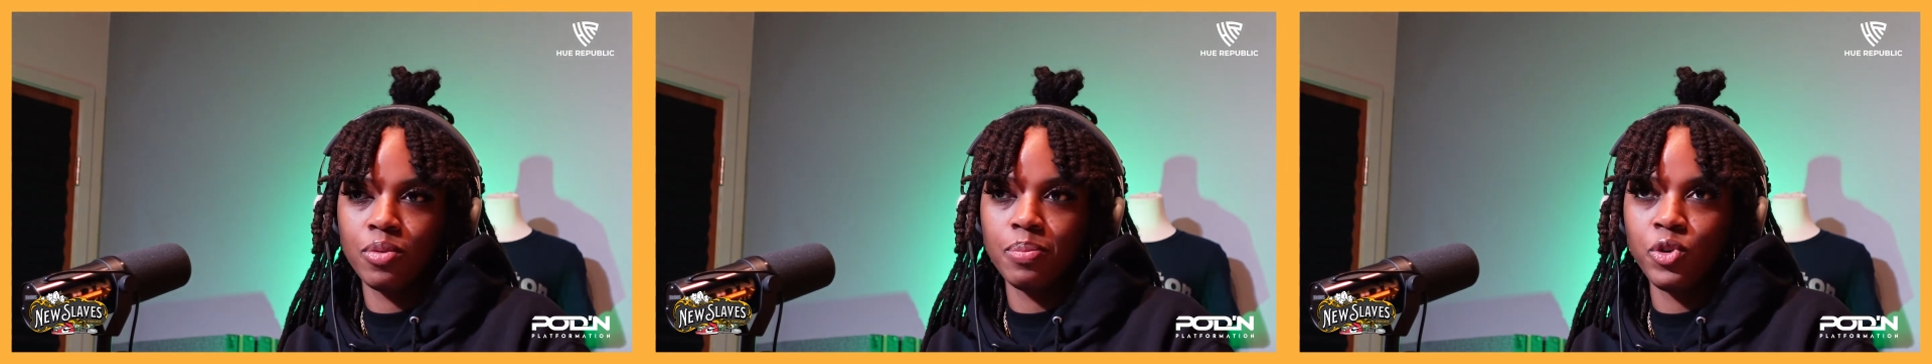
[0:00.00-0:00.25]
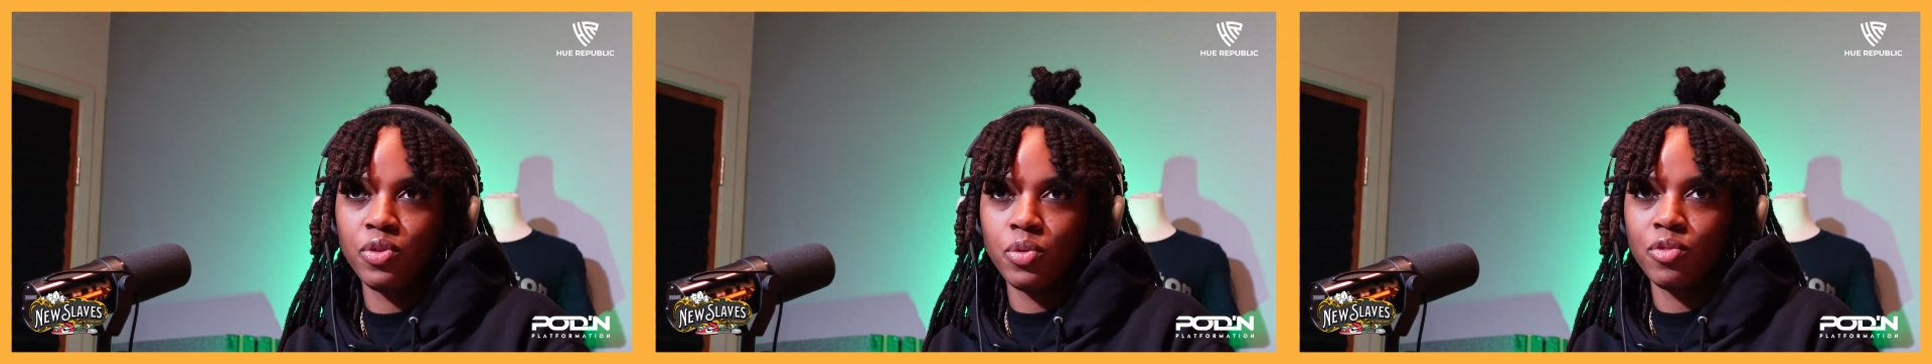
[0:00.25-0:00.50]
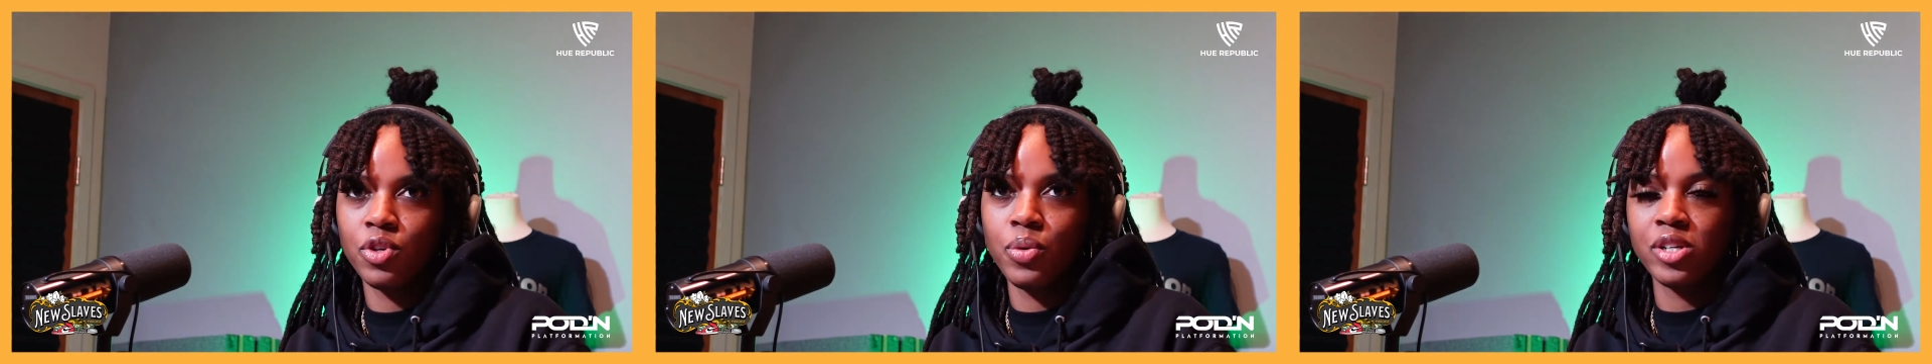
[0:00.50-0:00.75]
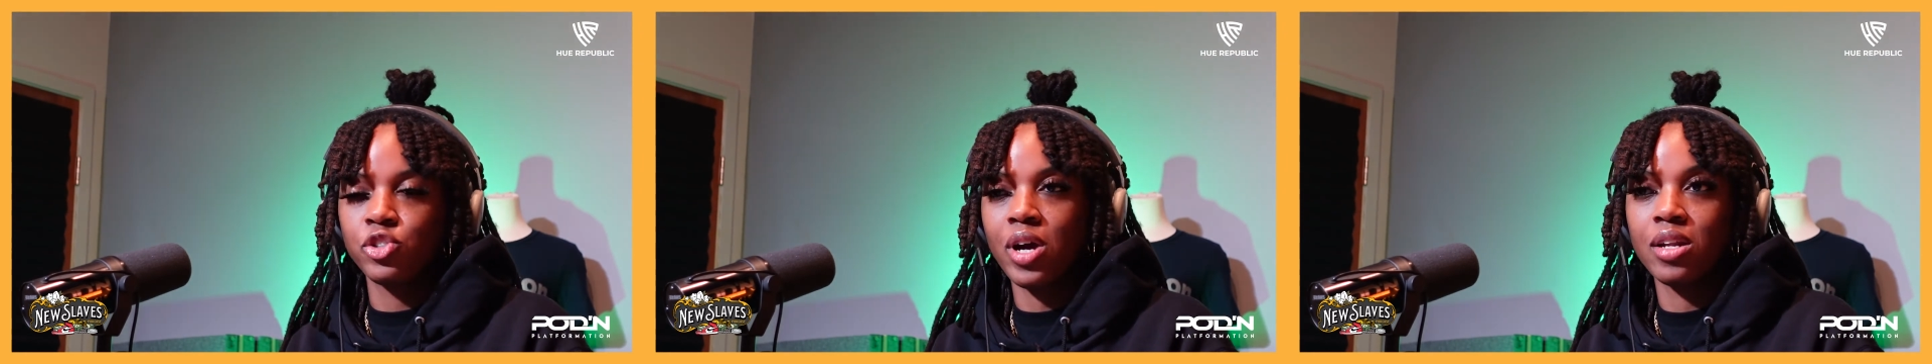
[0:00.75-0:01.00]
movie review
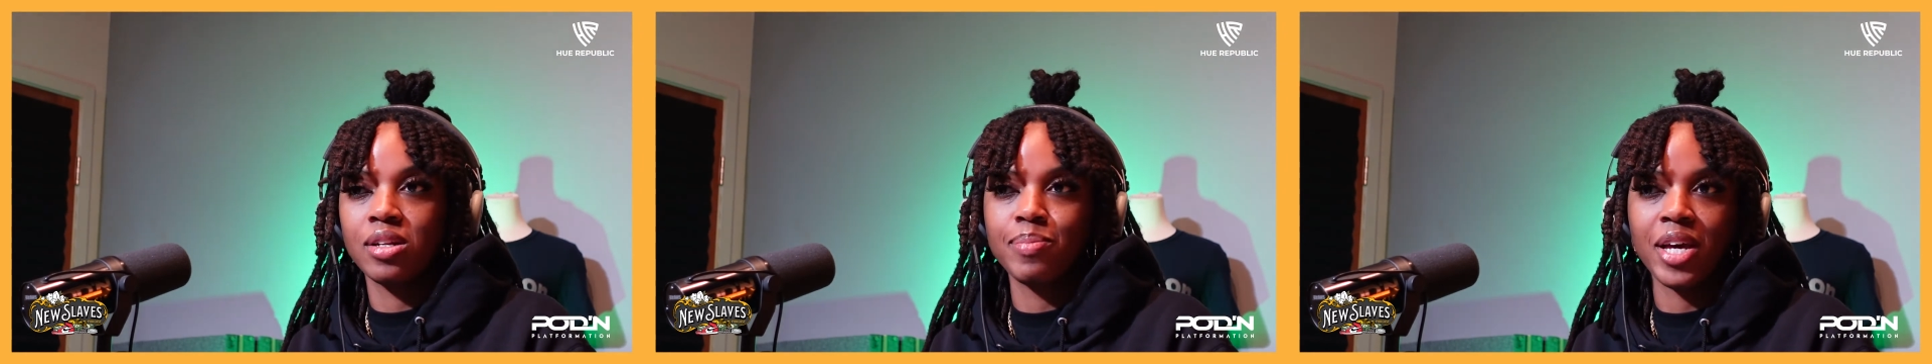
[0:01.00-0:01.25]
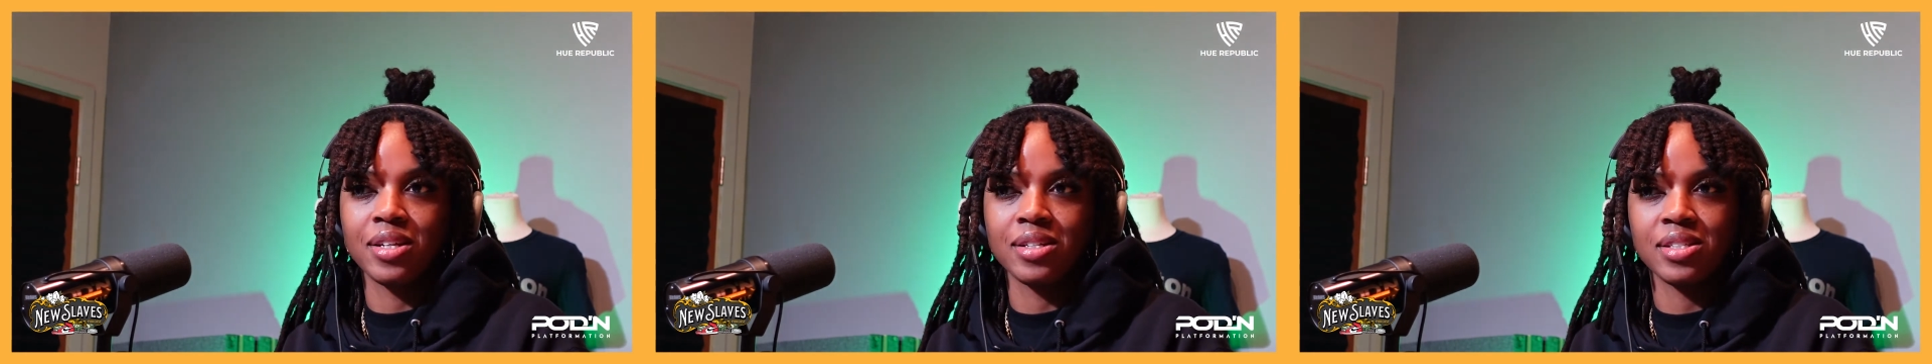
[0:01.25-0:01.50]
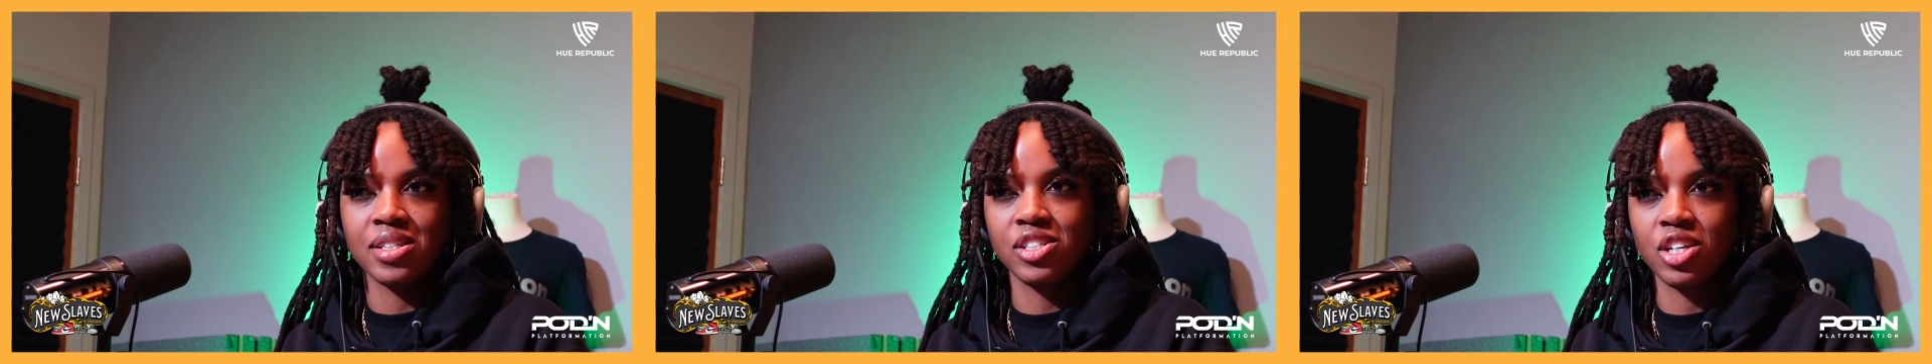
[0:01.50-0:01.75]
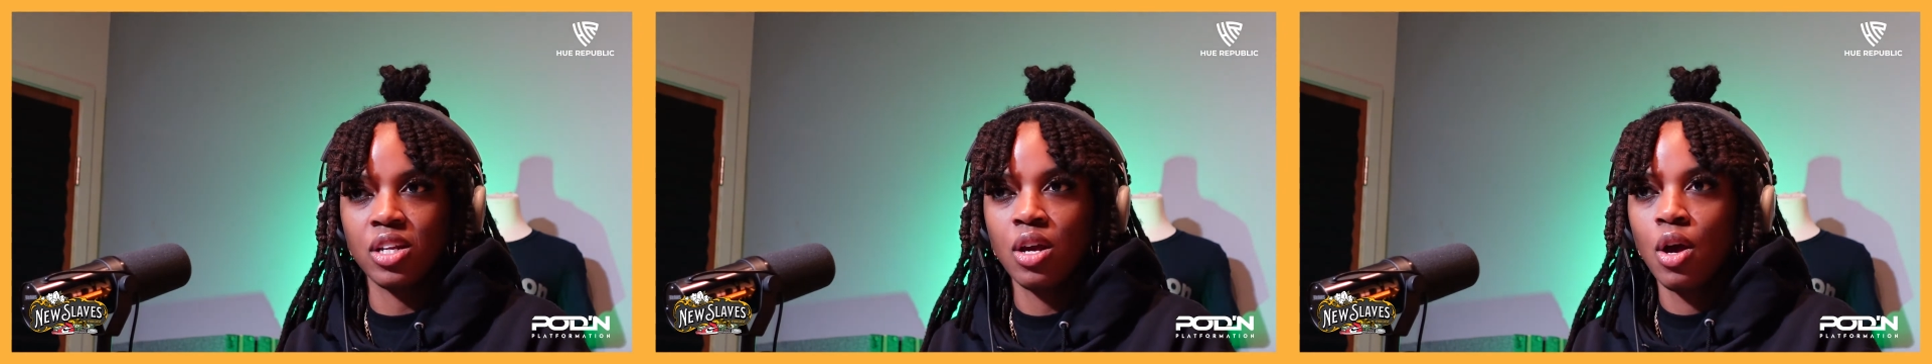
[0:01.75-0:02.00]
and trying to make a
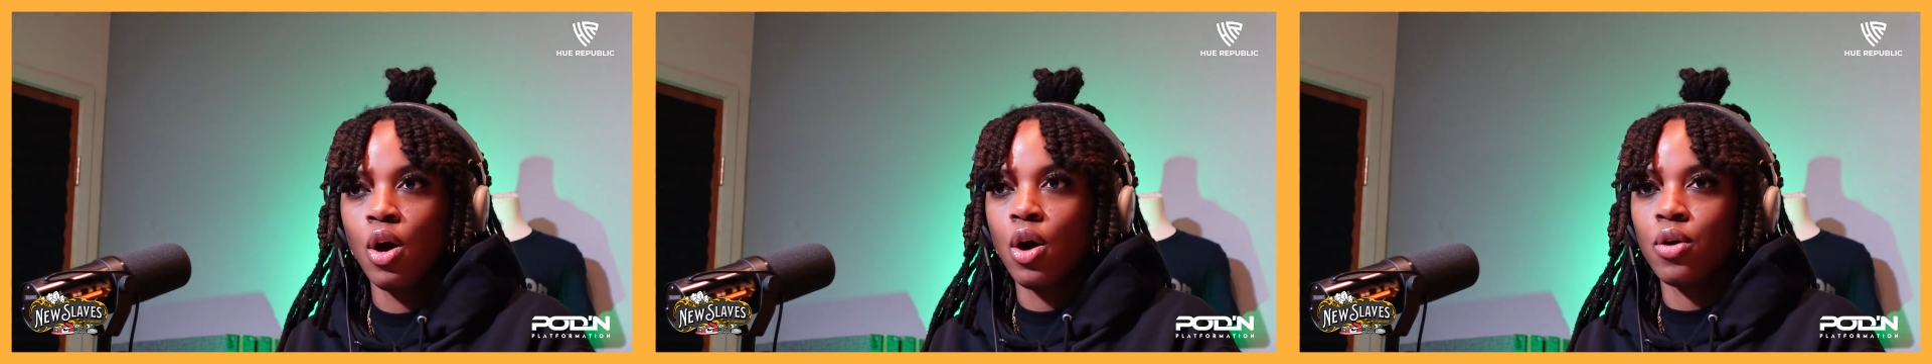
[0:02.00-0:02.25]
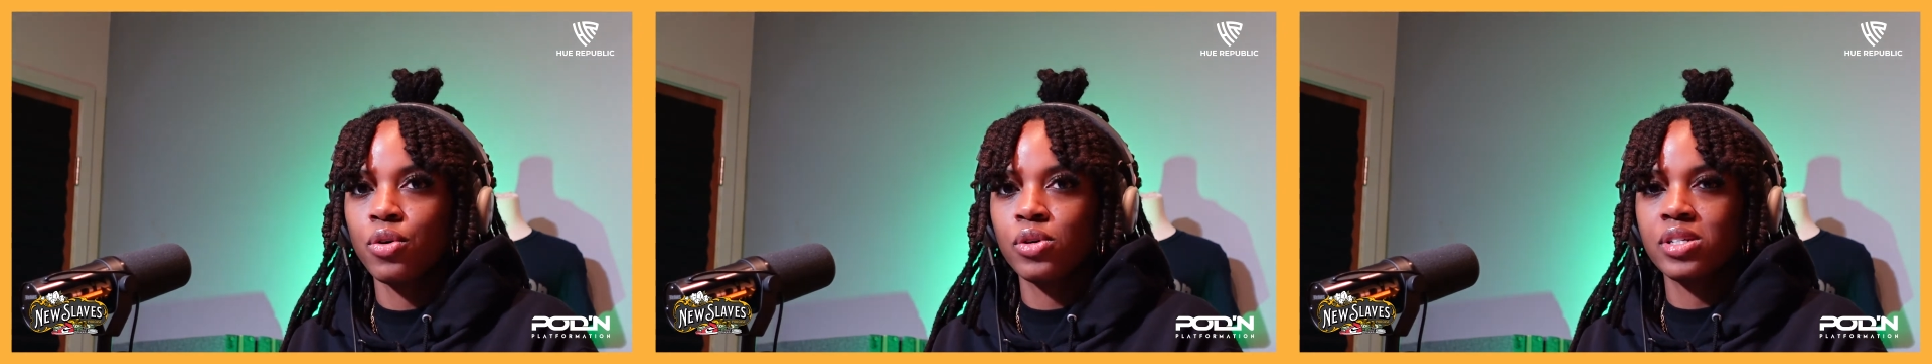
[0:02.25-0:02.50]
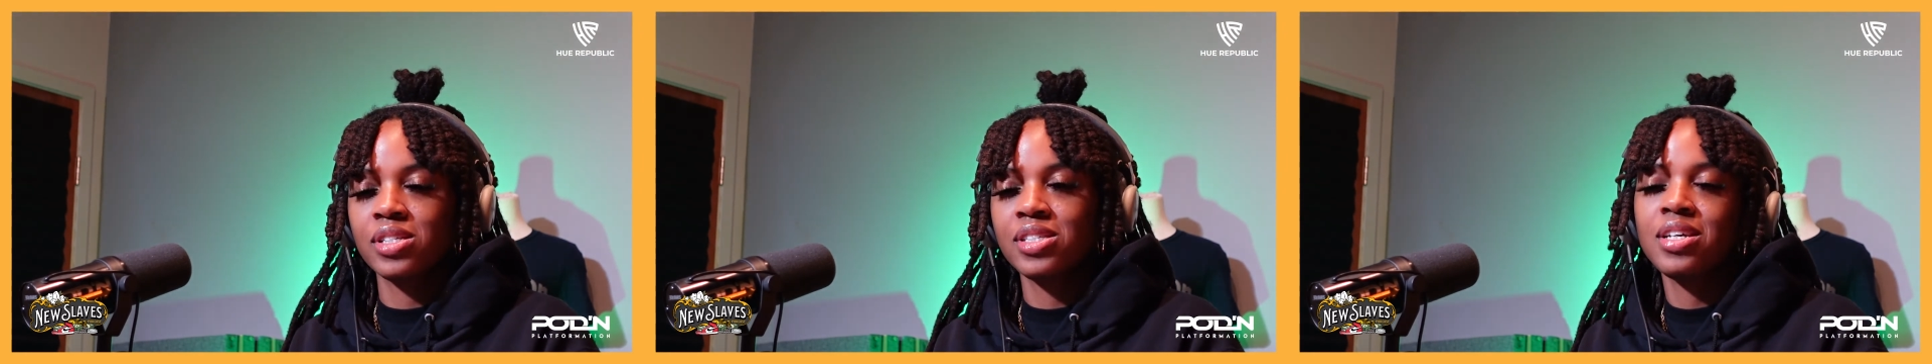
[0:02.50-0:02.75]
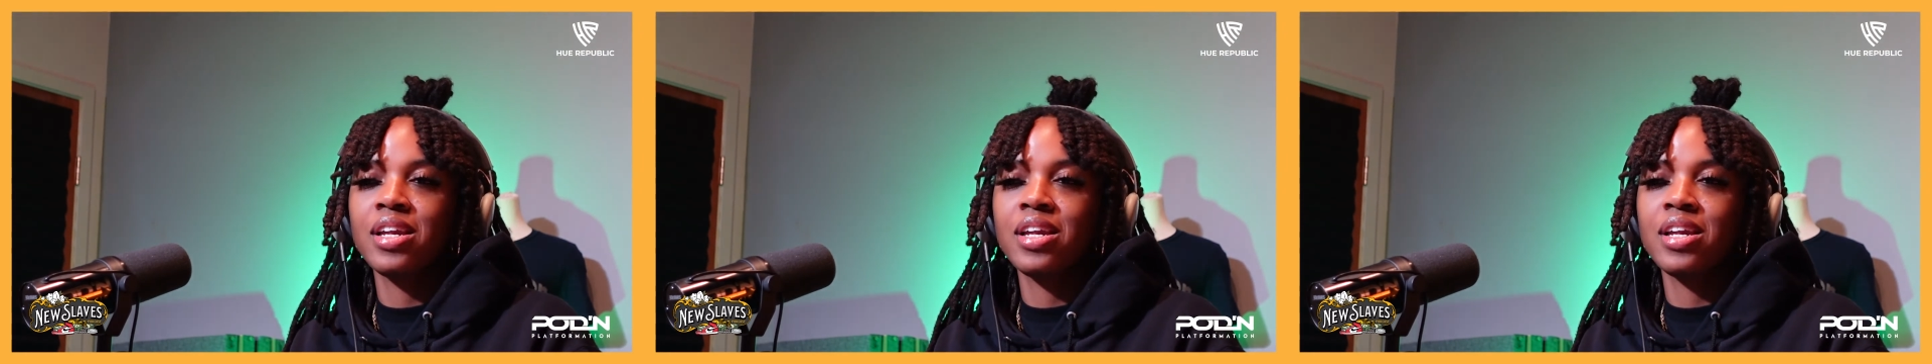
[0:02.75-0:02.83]
decision on going to see